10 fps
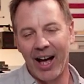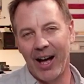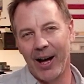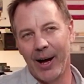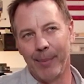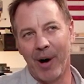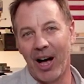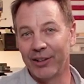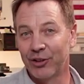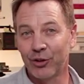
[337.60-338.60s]
um,
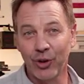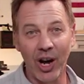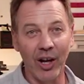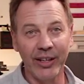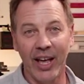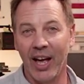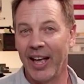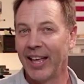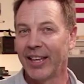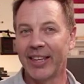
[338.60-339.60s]
Australia,
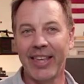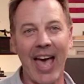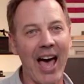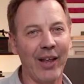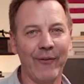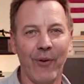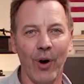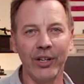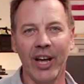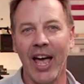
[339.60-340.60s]

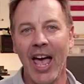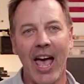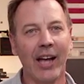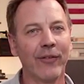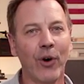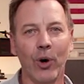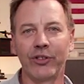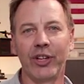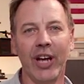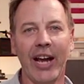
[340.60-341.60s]
California, and of
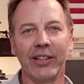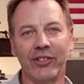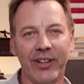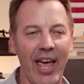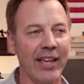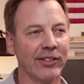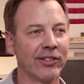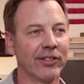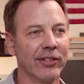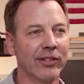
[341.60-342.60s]
course the United
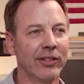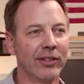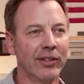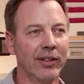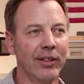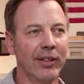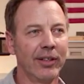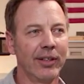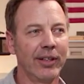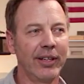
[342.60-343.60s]
States.
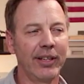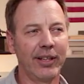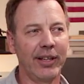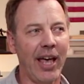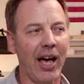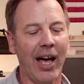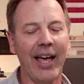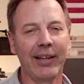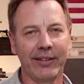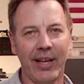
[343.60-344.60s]
Yeah,
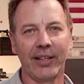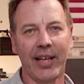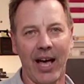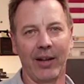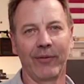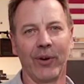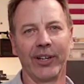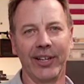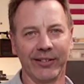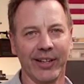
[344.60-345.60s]
I said
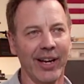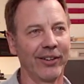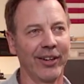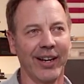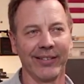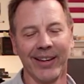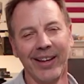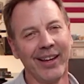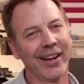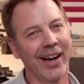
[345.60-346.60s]
California is a country because,
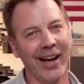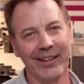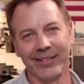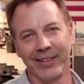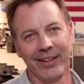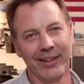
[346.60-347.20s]
guys,